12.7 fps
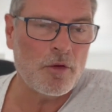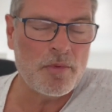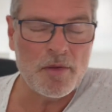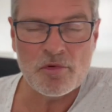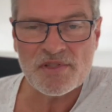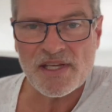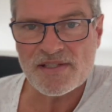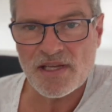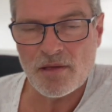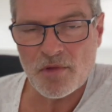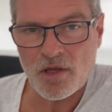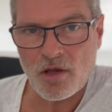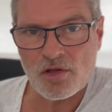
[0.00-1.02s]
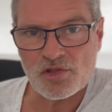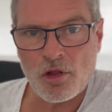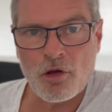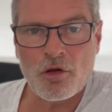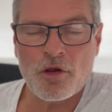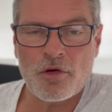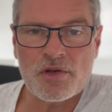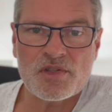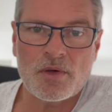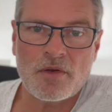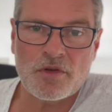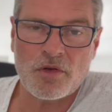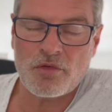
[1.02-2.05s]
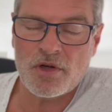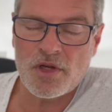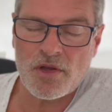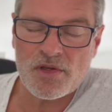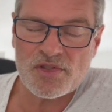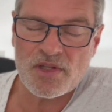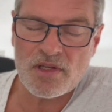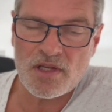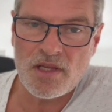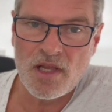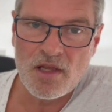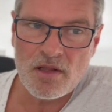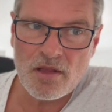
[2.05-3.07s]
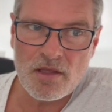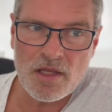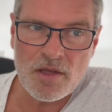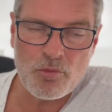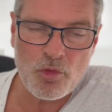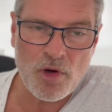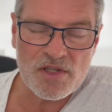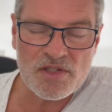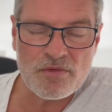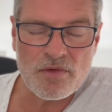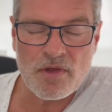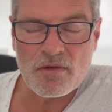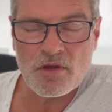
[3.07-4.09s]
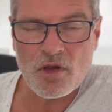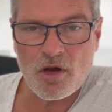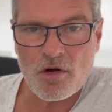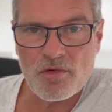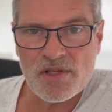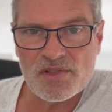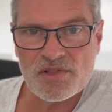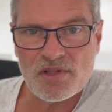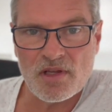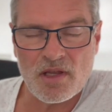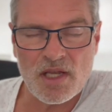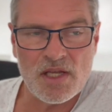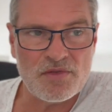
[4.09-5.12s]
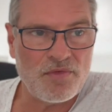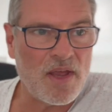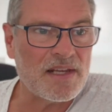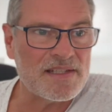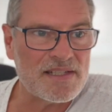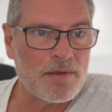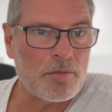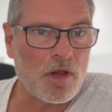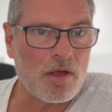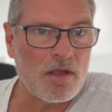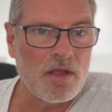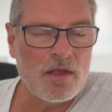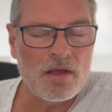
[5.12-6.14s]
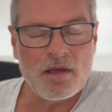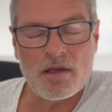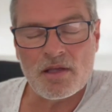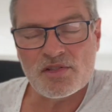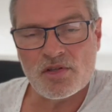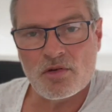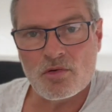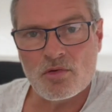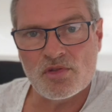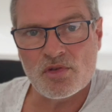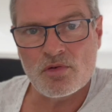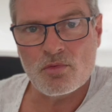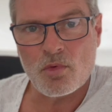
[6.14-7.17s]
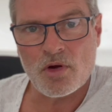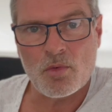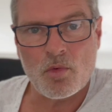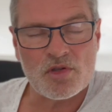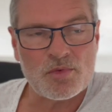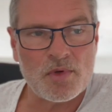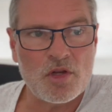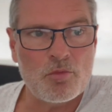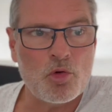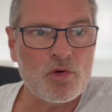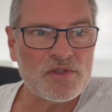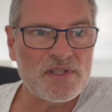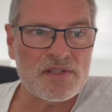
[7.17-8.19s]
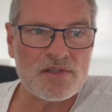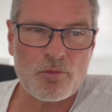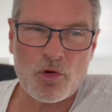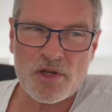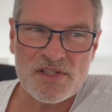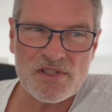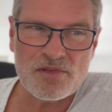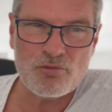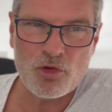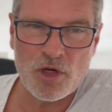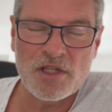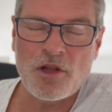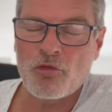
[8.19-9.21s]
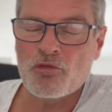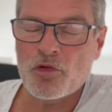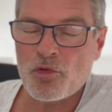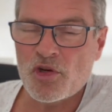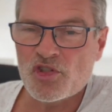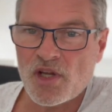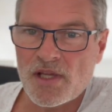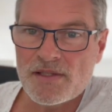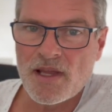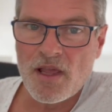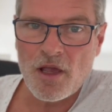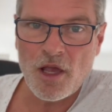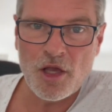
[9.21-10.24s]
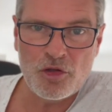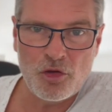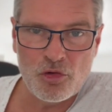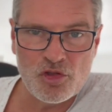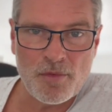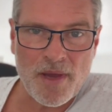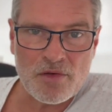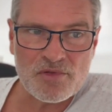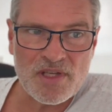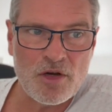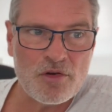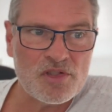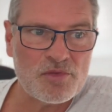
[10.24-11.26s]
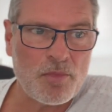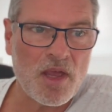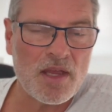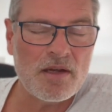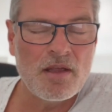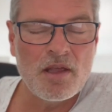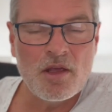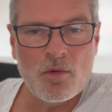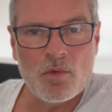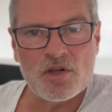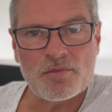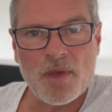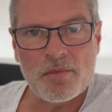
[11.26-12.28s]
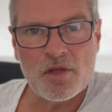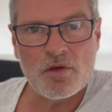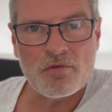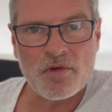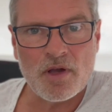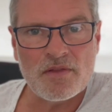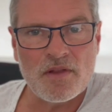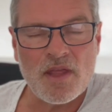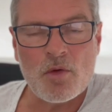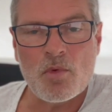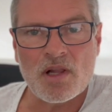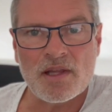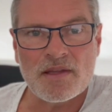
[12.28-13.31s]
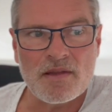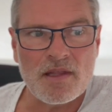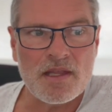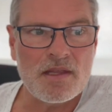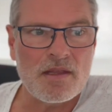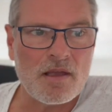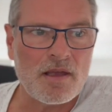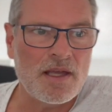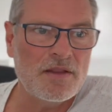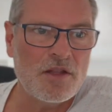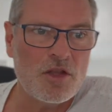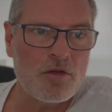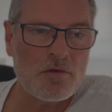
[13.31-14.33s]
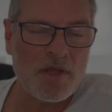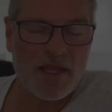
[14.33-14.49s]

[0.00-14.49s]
People tend to keep the cars longer, and so after 3 years, the price of a car is fairly similar to what it was when you bought it. So prices really don't depreciate a huge amount here in Spain, whereas maybe you'll find that they will in the UK.